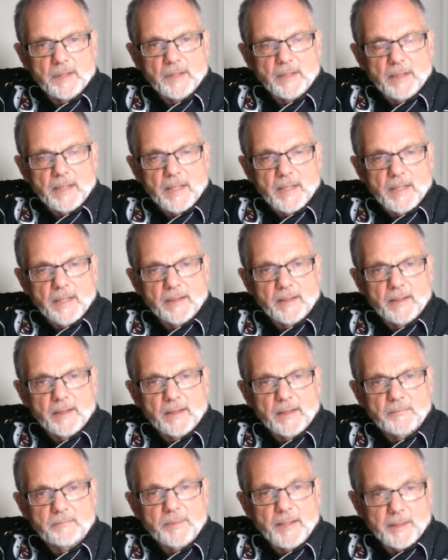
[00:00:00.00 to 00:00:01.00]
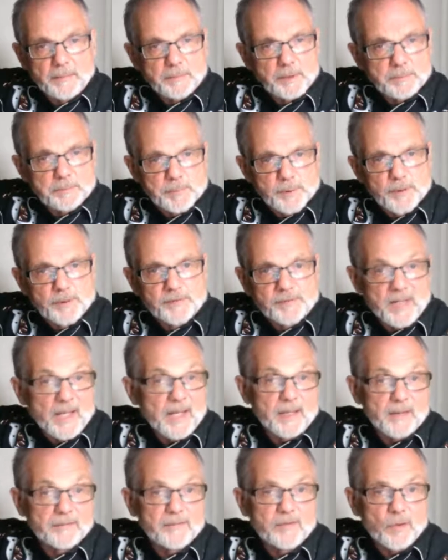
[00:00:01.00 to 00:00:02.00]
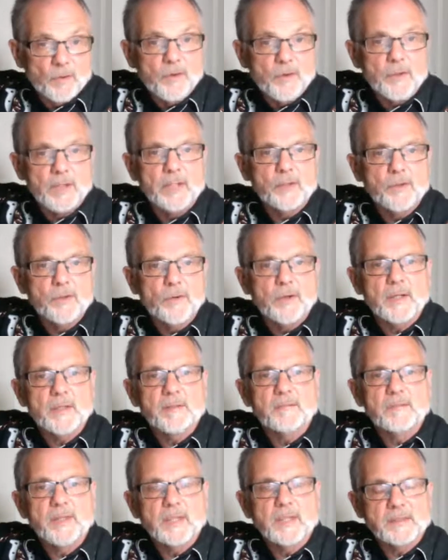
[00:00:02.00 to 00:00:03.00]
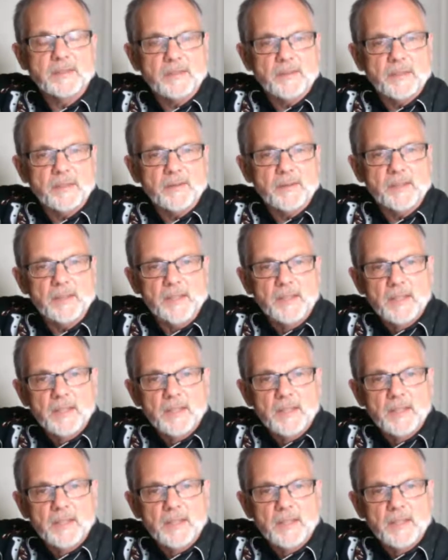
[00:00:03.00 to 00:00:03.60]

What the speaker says: and be able to prove that in court if necessary.